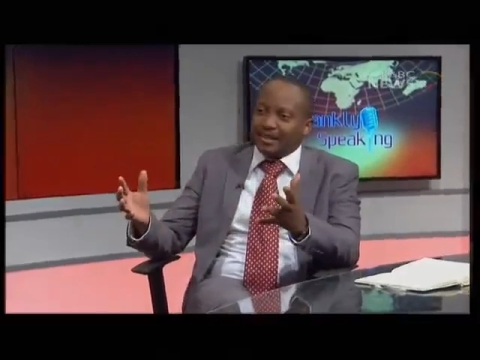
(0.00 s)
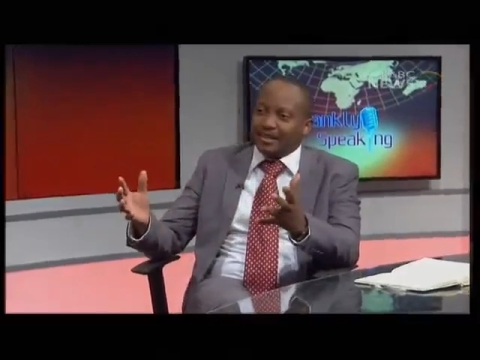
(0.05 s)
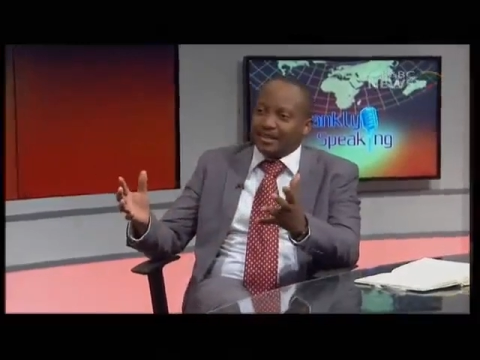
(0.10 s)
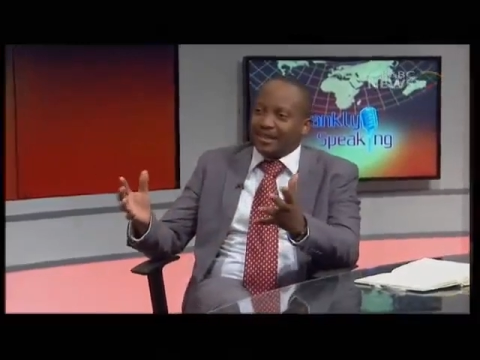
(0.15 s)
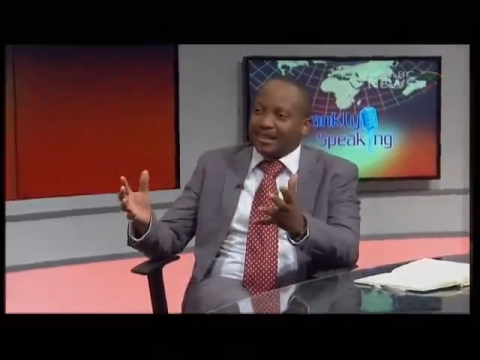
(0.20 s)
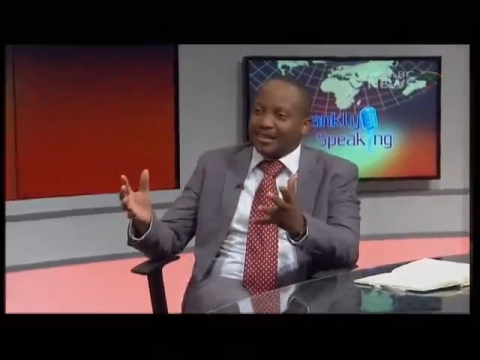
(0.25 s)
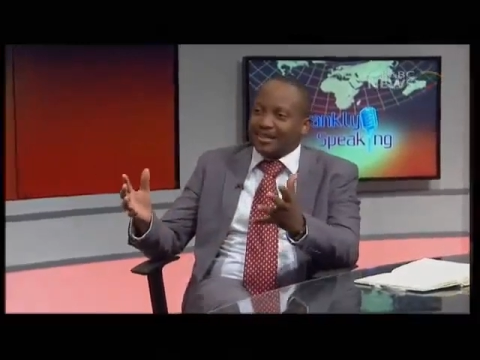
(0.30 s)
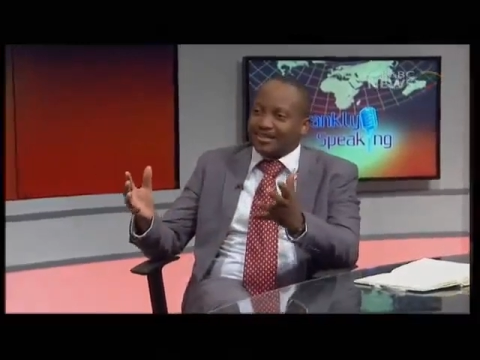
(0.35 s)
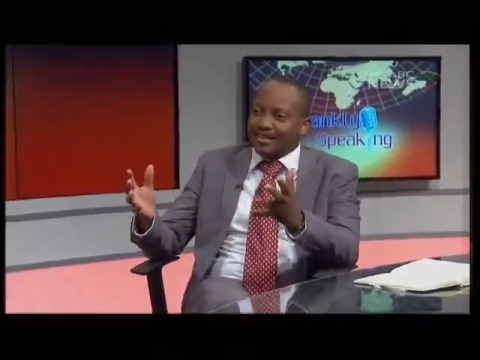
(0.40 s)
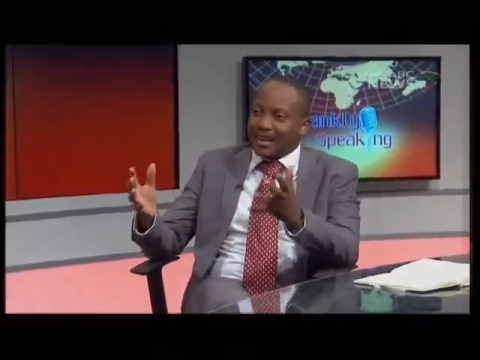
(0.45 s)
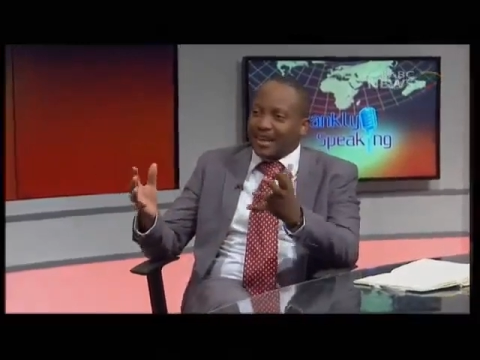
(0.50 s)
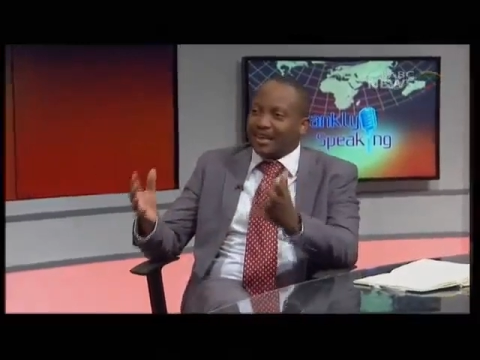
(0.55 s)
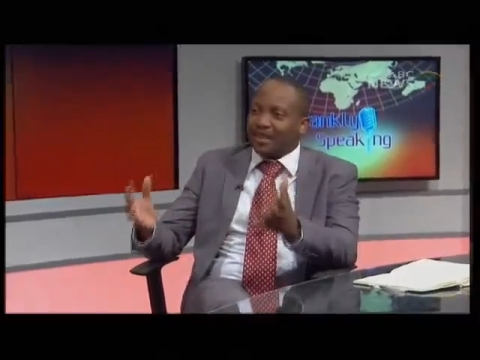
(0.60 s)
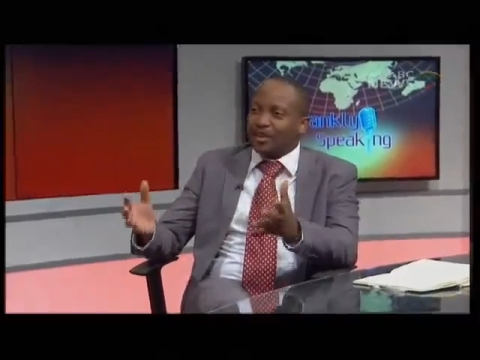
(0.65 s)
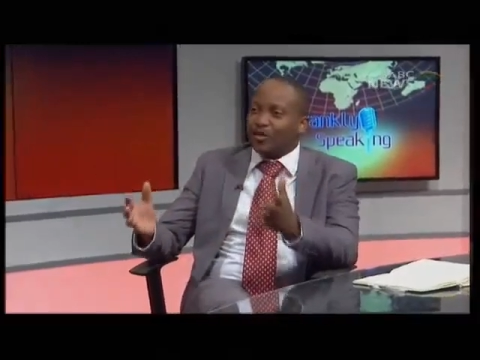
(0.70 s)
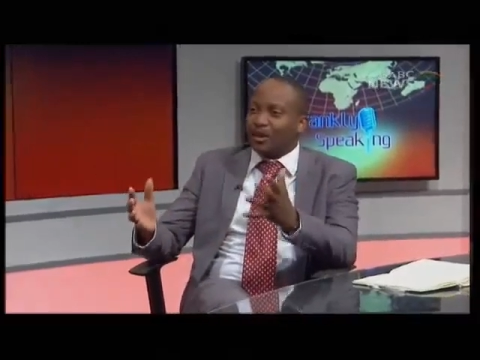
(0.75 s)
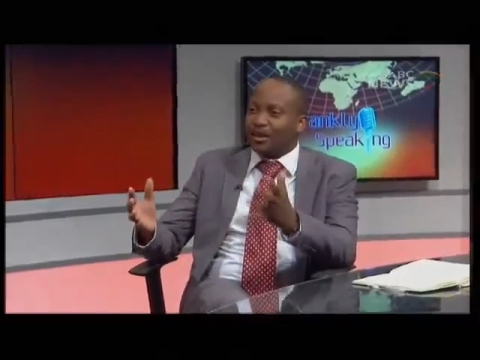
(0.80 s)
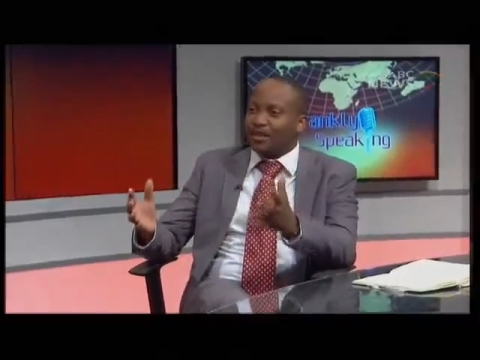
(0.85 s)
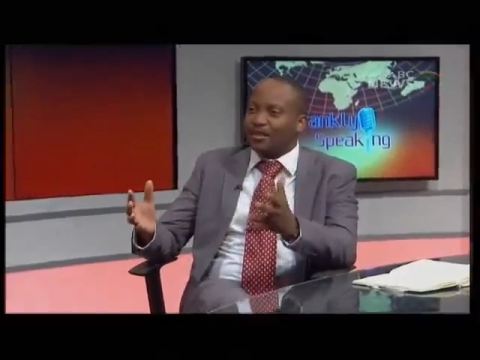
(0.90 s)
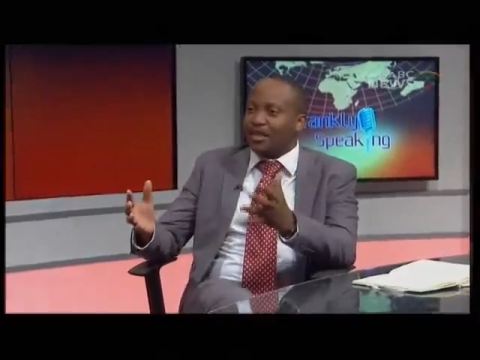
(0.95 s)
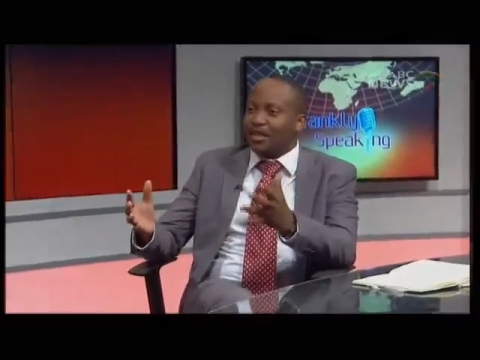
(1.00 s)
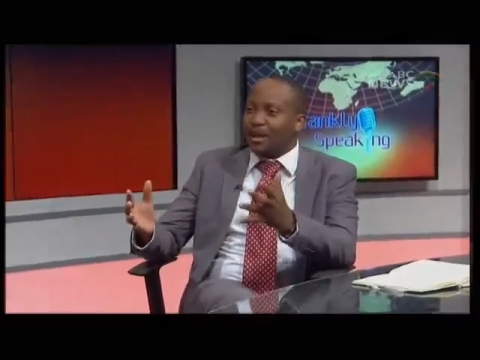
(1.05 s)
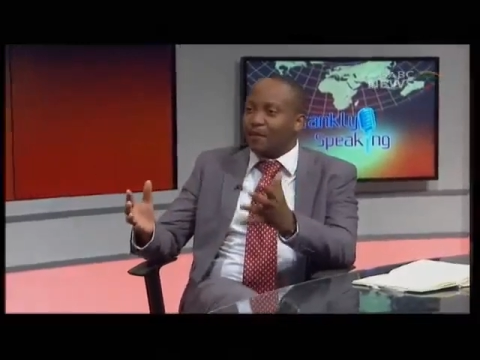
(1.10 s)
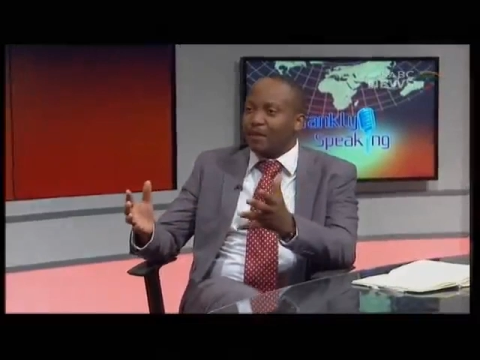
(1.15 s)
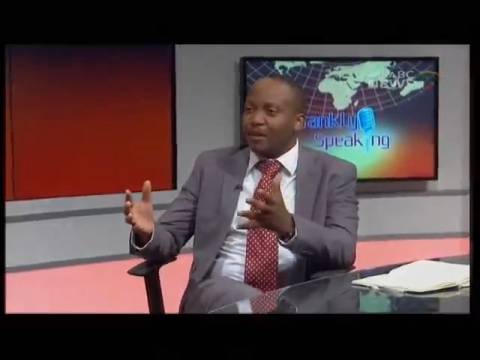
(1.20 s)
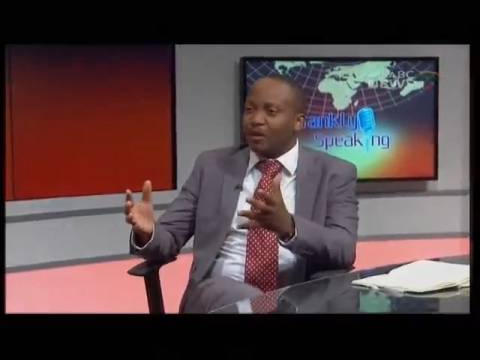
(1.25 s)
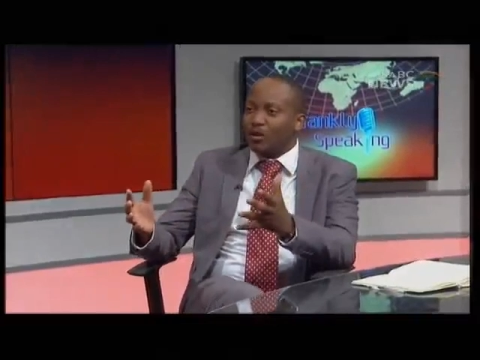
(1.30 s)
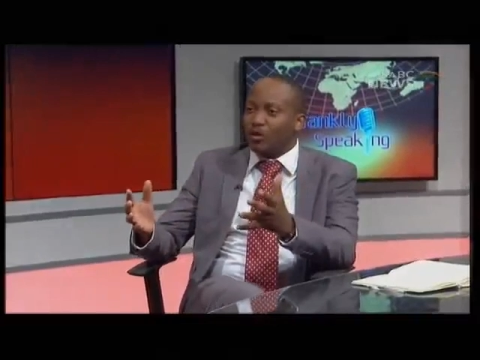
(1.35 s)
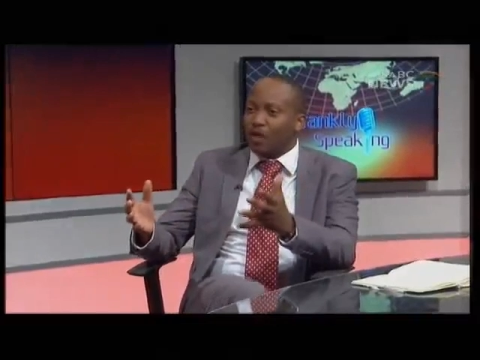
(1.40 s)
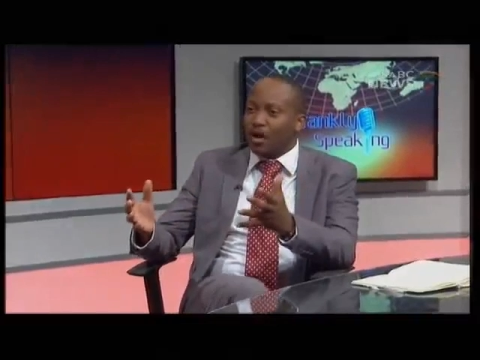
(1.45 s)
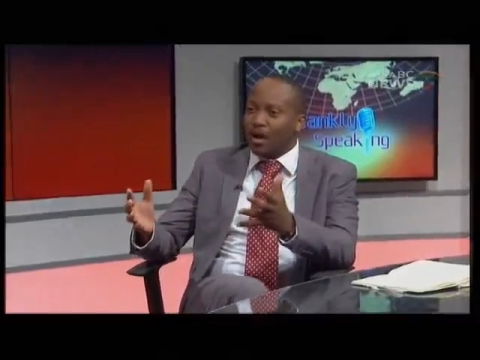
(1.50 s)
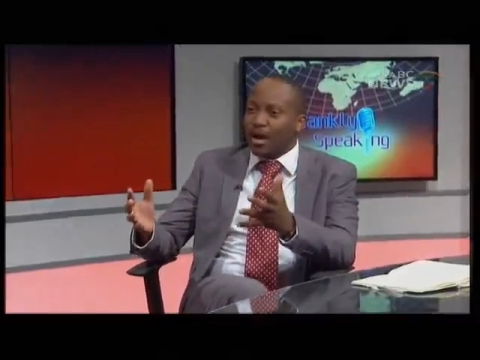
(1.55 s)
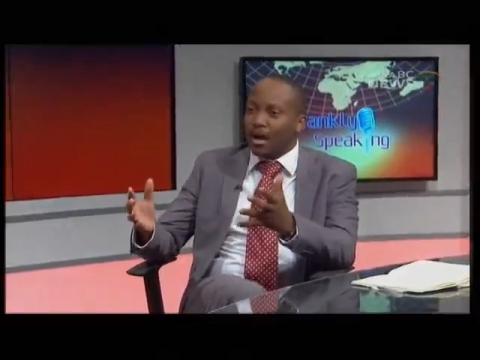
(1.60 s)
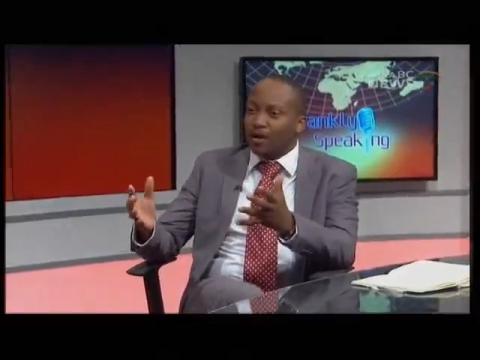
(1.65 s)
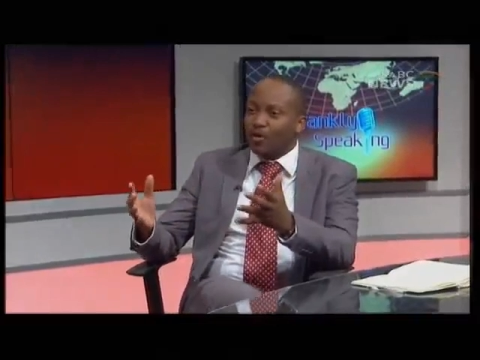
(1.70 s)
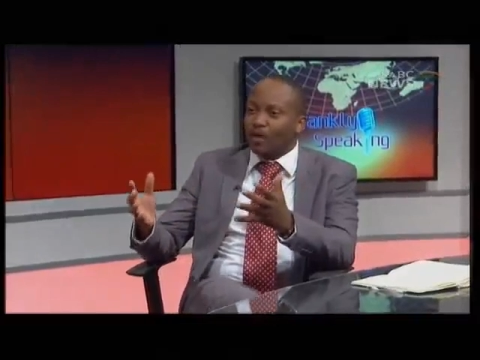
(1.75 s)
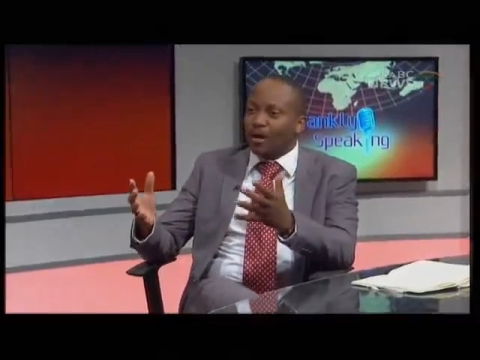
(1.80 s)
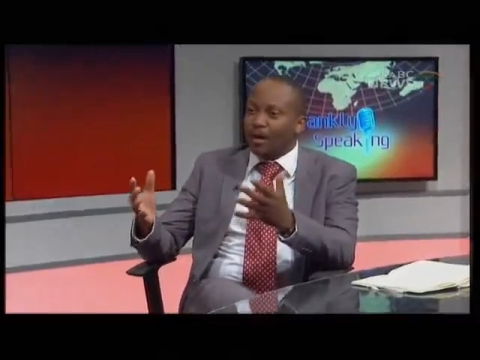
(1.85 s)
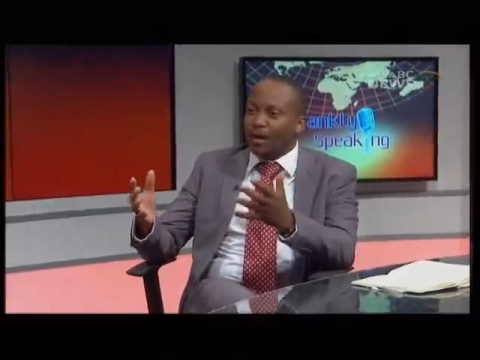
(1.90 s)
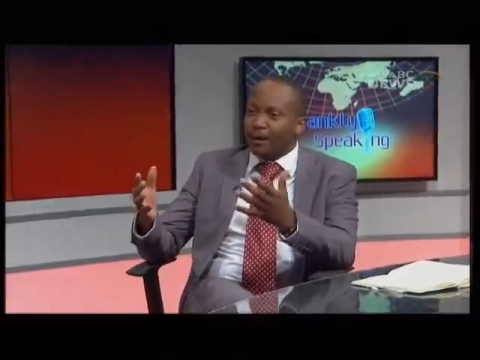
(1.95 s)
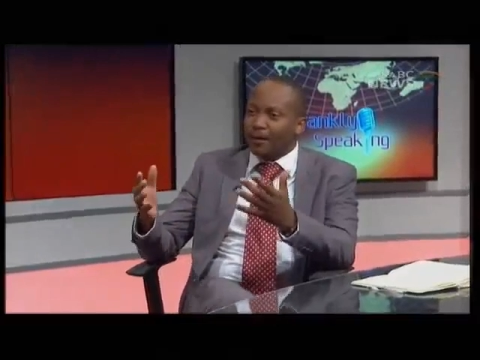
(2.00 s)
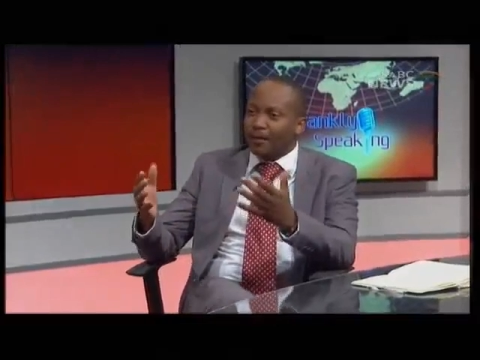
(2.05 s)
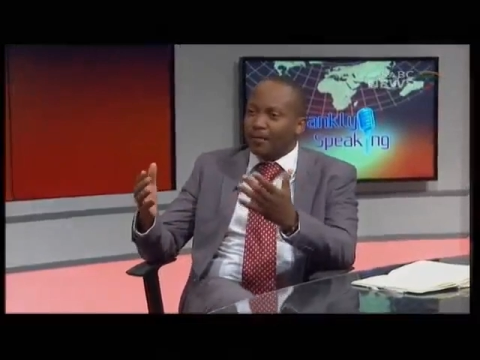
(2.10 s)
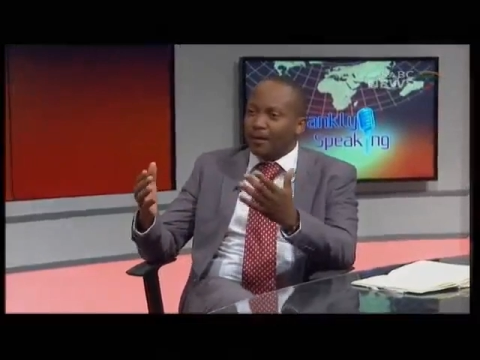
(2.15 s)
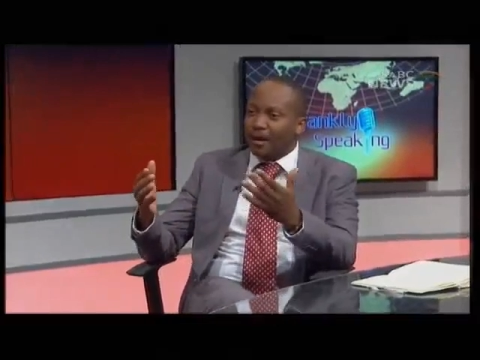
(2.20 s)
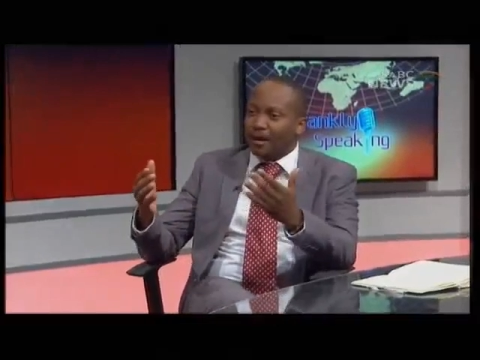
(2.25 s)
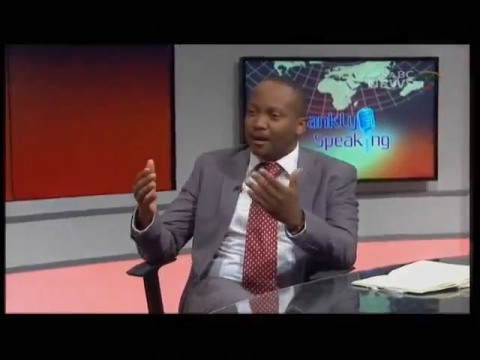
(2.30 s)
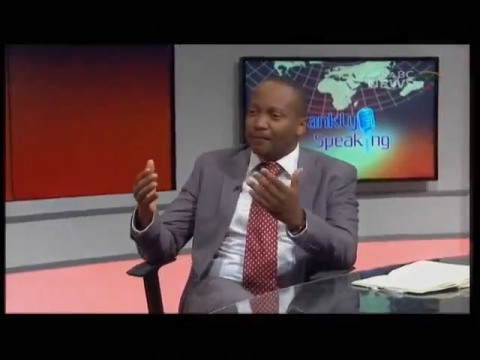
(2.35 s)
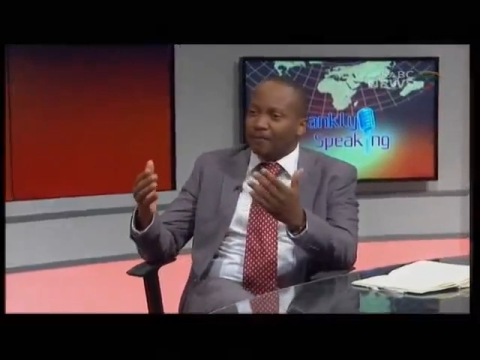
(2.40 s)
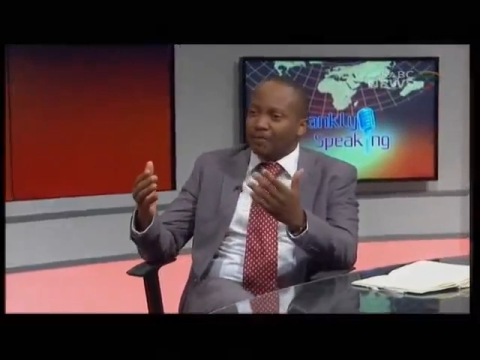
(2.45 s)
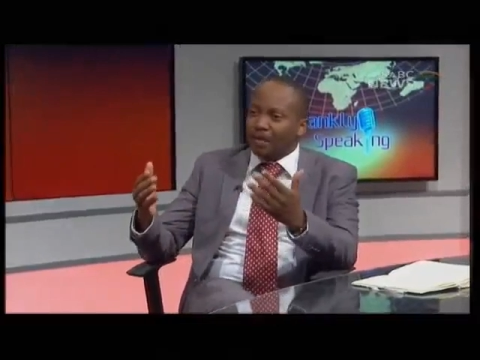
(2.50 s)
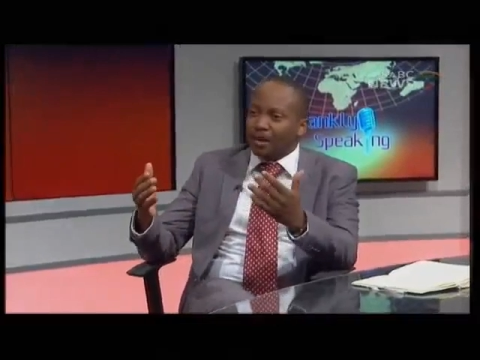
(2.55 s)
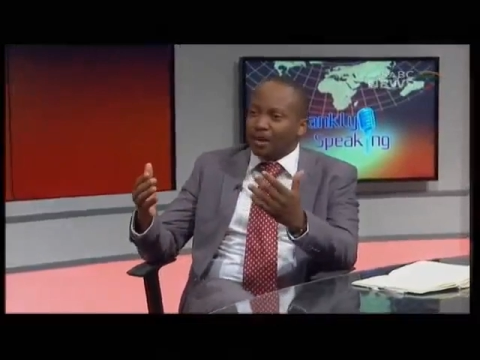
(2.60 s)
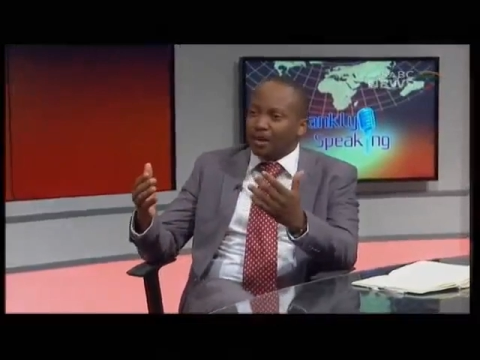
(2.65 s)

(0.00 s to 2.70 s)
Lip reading: exactly what is happening where